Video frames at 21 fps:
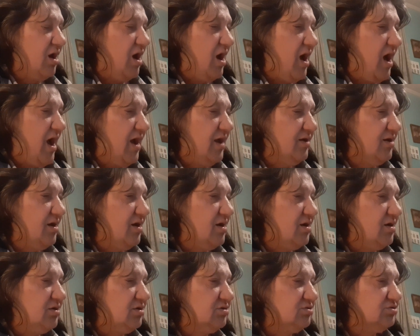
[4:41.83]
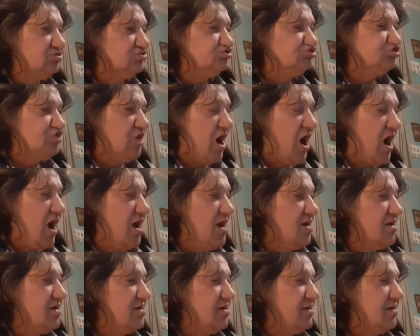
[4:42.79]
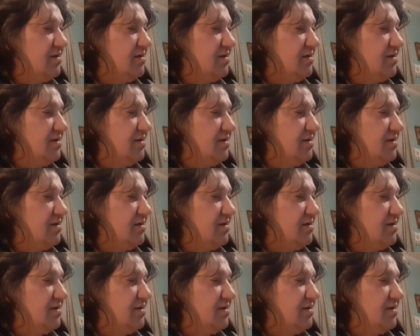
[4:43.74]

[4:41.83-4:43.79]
Irijah,